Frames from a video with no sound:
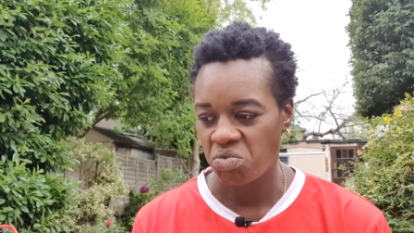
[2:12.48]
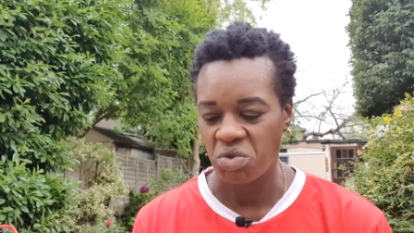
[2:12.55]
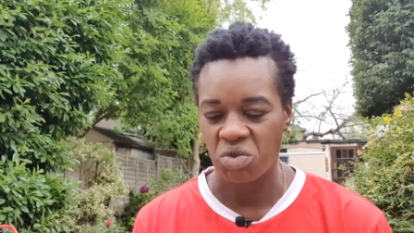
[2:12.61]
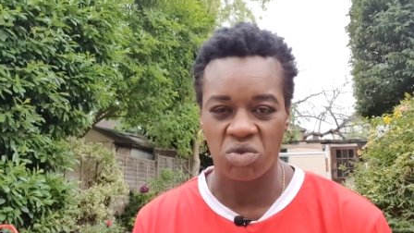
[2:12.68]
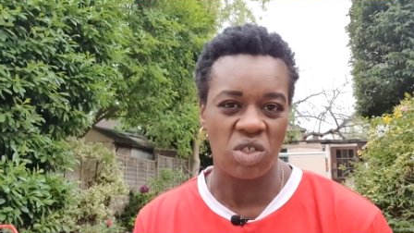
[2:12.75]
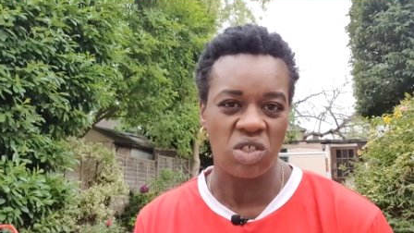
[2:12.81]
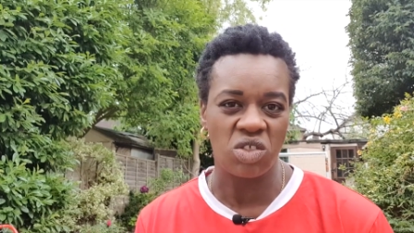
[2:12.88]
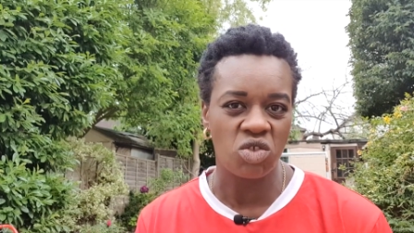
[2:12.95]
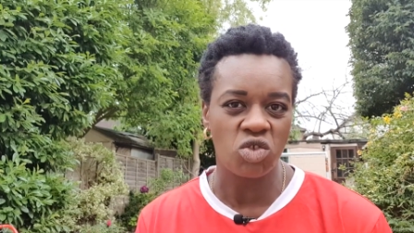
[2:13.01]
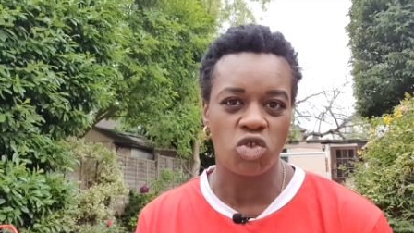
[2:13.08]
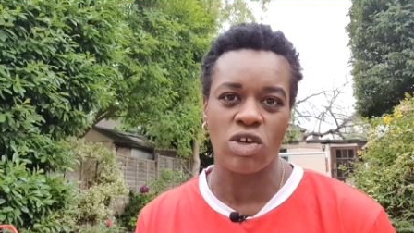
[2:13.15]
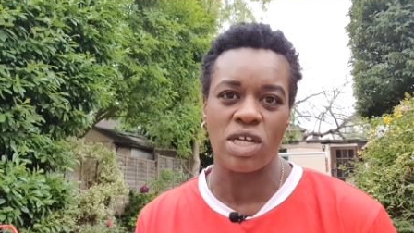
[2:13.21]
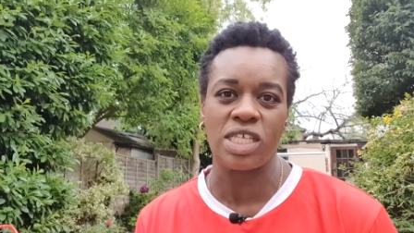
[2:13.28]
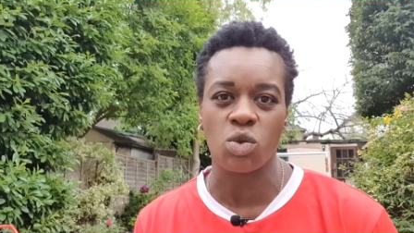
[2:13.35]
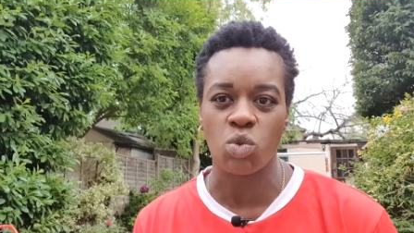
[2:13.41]
doesn't
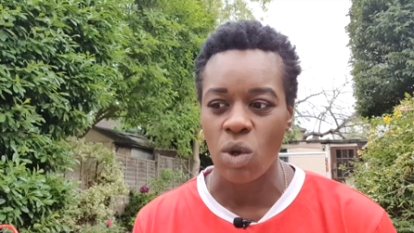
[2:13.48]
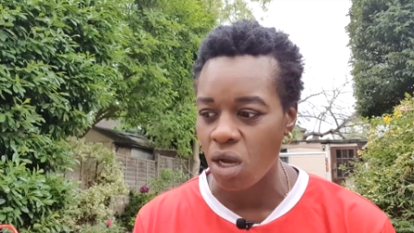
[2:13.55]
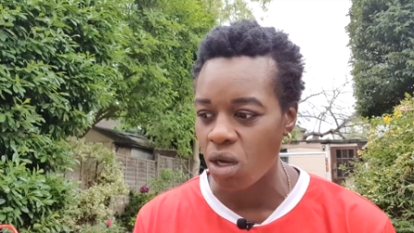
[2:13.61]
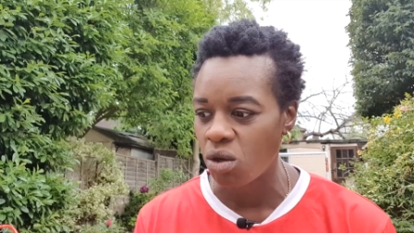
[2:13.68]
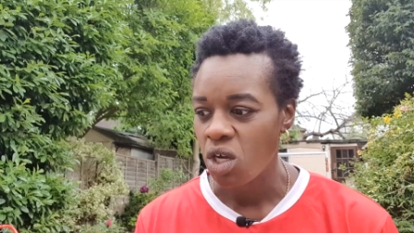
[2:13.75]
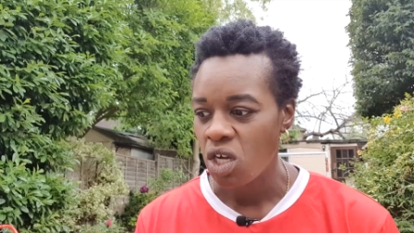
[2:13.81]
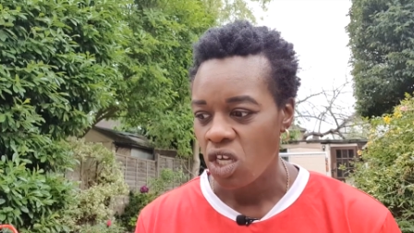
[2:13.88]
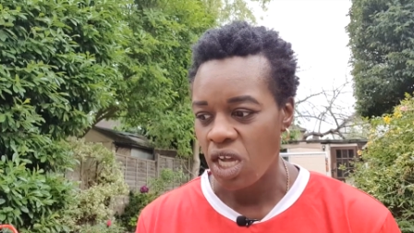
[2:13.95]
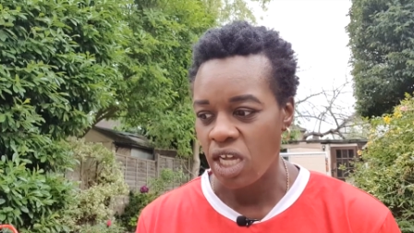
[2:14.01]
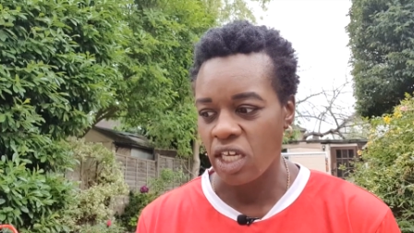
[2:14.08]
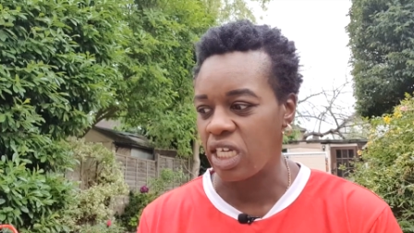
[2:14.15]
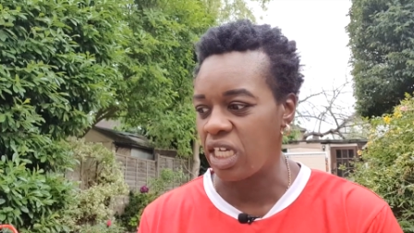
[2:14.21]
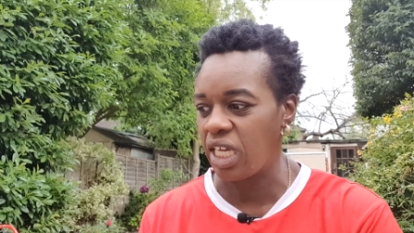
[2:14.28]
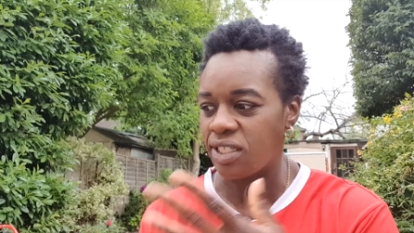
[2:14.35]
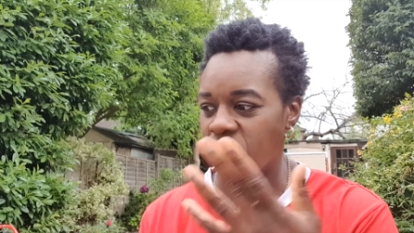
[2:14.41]
dress well, her
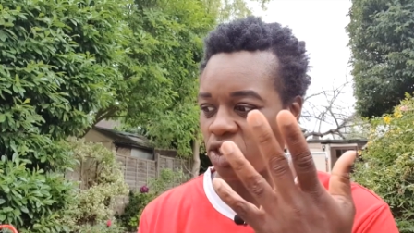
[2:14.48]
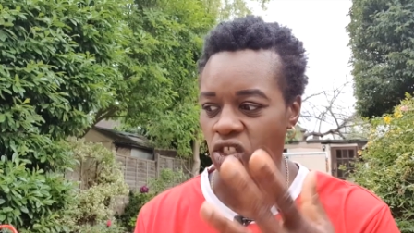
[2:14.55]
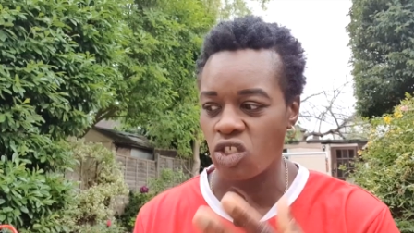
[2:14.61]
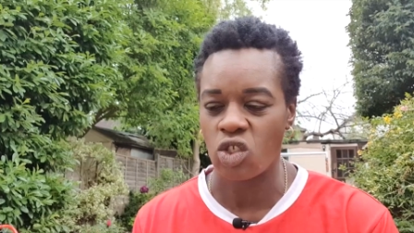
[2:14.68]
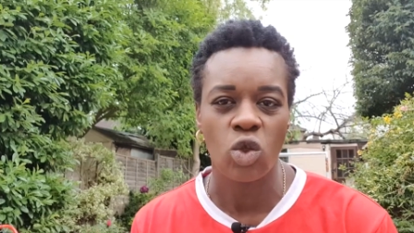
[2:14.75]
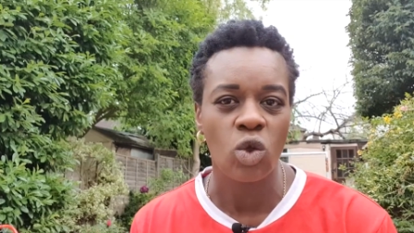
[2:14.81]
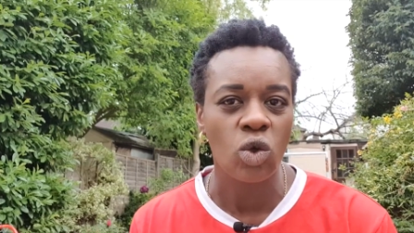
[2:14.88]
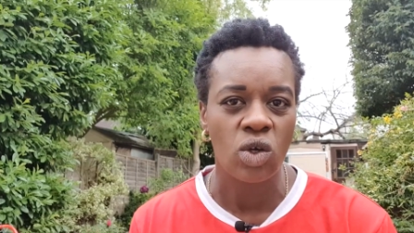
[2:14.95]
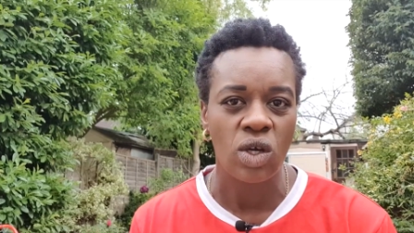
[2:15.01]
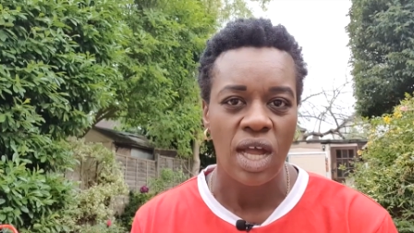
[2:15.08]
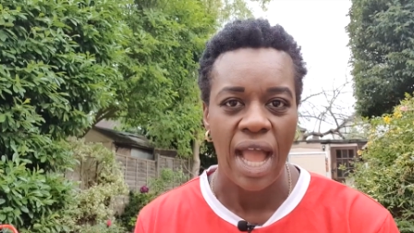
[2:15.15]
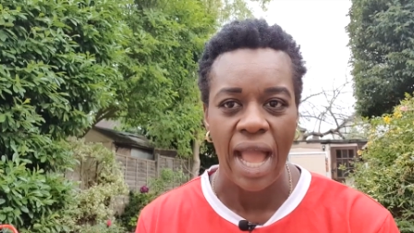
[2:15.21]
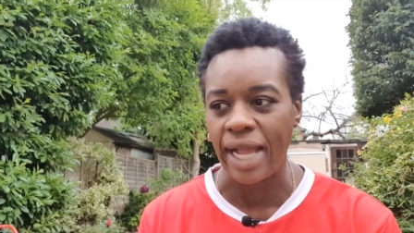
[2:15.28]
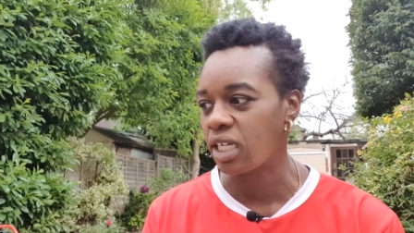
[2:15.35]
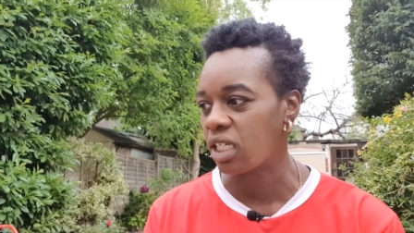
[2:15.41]
kids just look
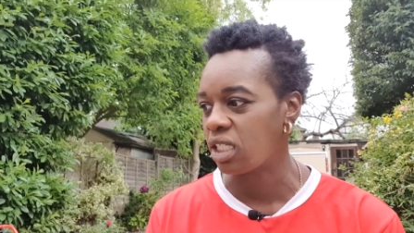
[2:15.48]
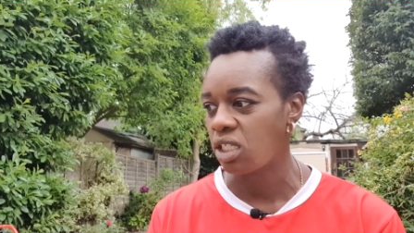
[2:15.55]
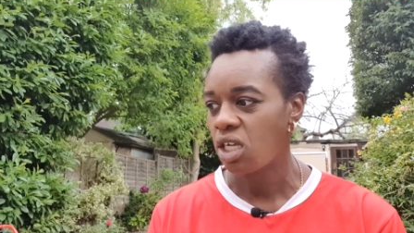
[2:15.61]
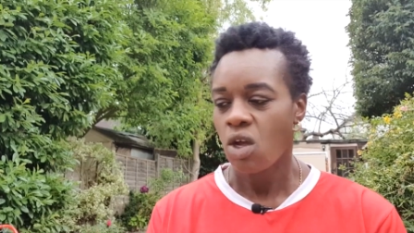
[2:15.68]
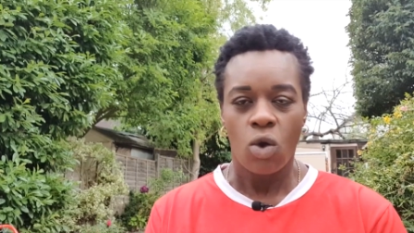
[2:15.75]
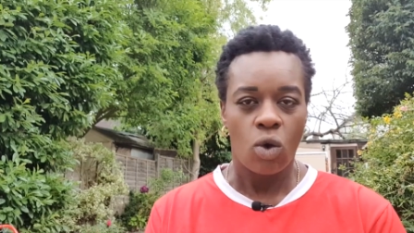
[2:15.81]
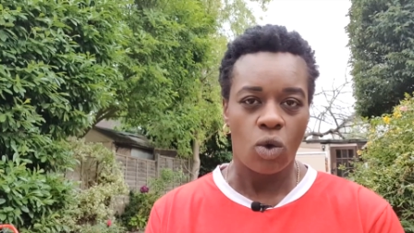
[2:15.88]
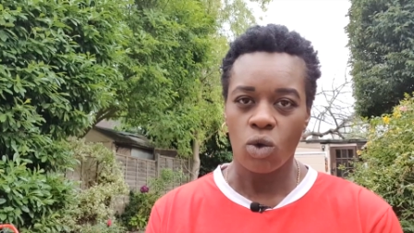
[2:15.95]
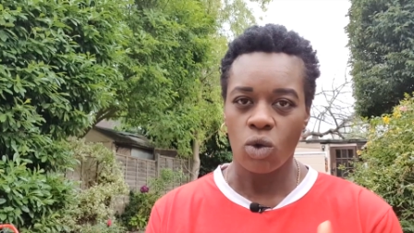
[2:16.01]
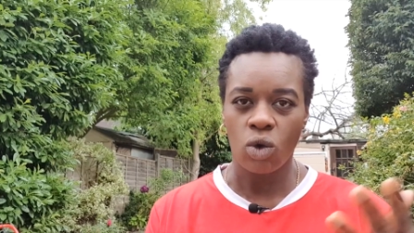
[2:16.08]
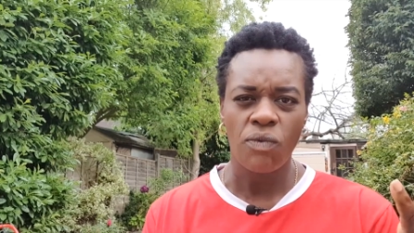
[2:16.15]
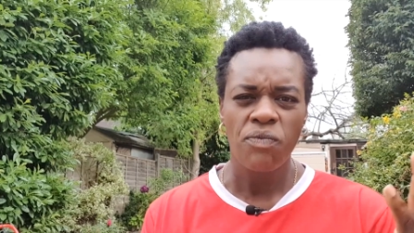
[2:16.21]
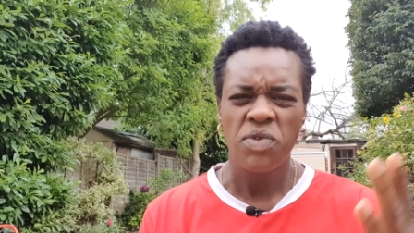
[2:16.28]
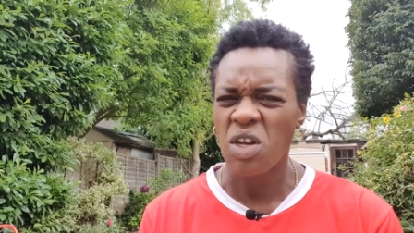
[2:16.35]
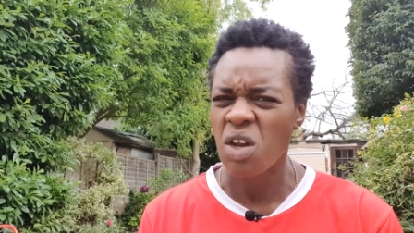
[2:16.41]
haggard, or,
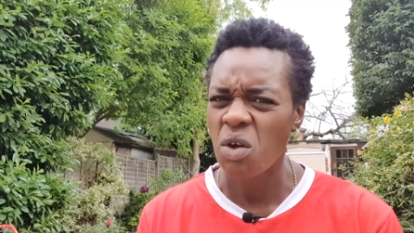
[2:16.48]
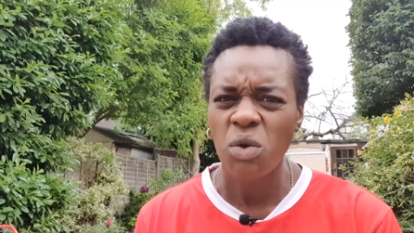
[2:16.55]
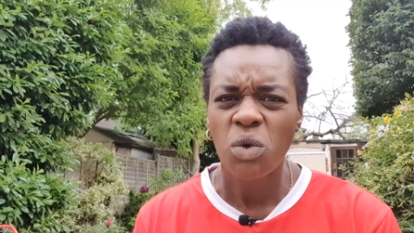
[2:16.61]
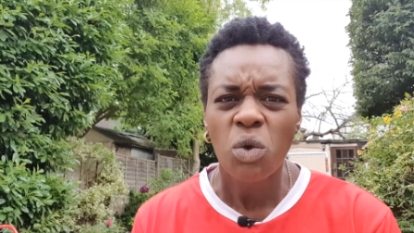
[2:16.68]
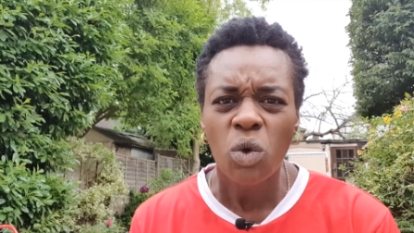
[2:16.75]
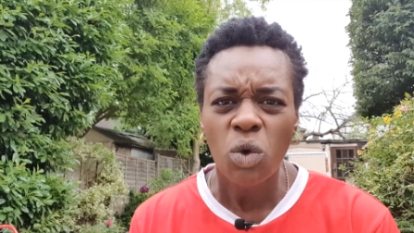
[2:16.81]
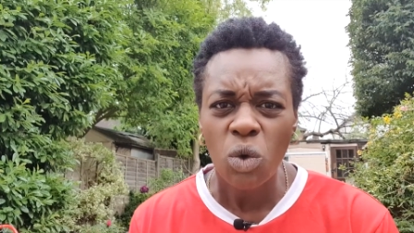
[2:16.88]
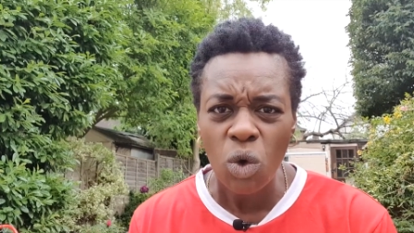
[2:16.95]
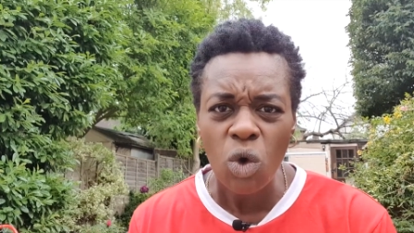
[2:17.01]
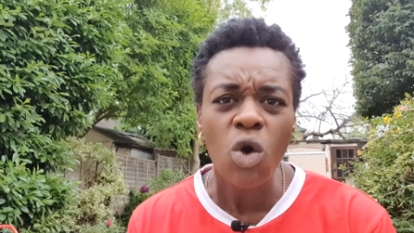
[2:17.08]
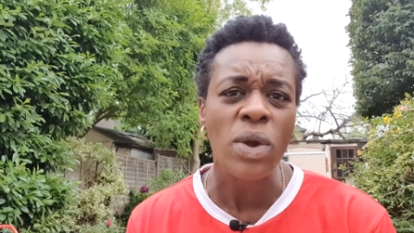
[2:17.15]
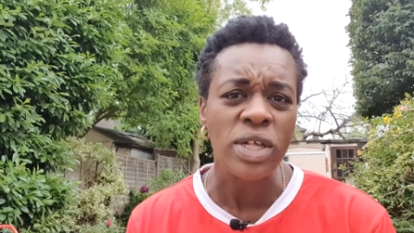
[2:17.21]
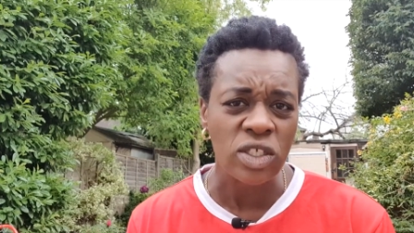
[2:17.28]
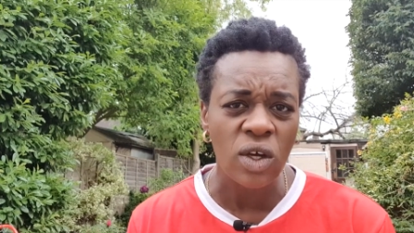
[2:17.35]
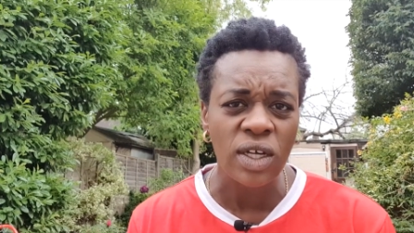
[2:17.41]

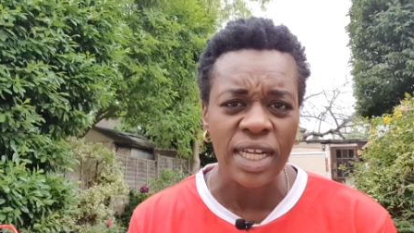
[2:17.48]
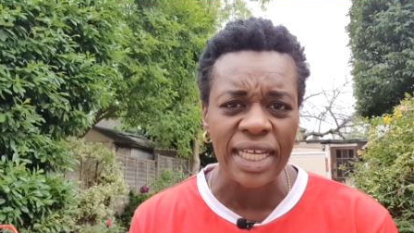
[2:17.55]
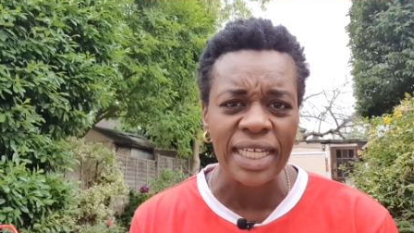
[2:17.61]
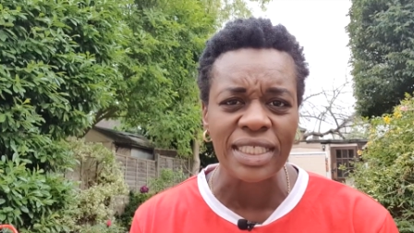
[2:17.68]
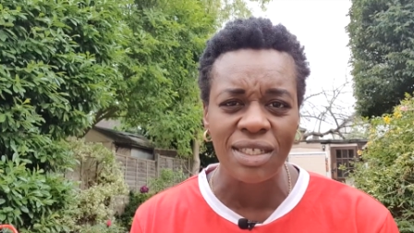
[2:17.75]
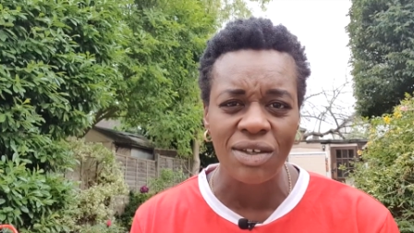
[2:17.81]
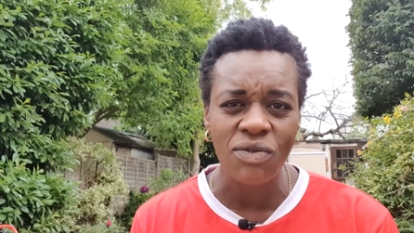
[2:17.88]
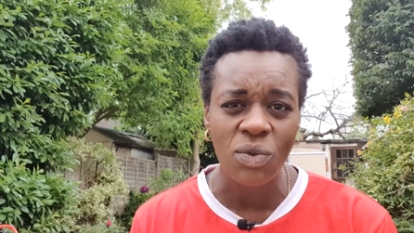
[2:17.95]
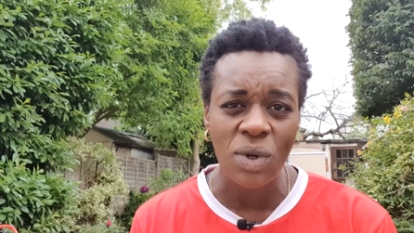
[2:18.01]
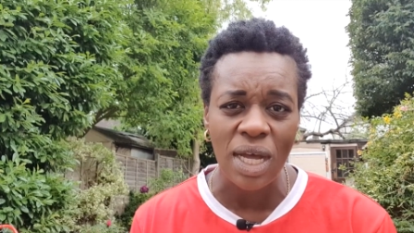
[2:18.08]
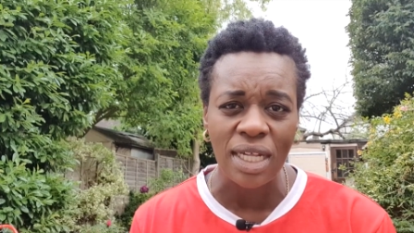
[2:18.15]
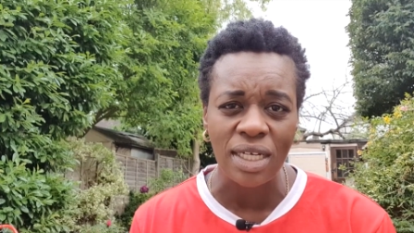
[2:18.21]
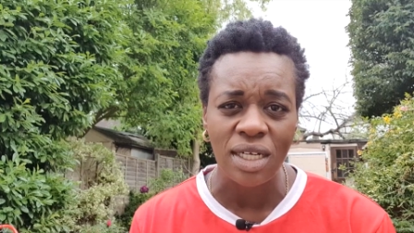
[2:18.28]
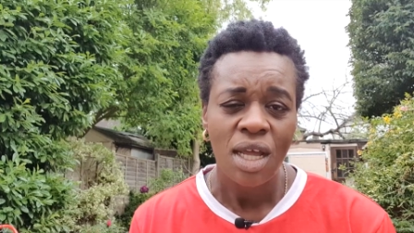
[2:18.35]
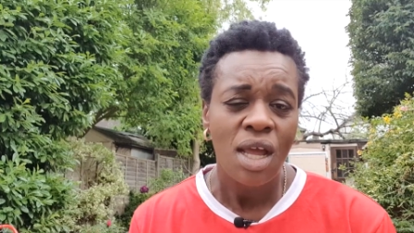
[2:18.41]
always got a negative word?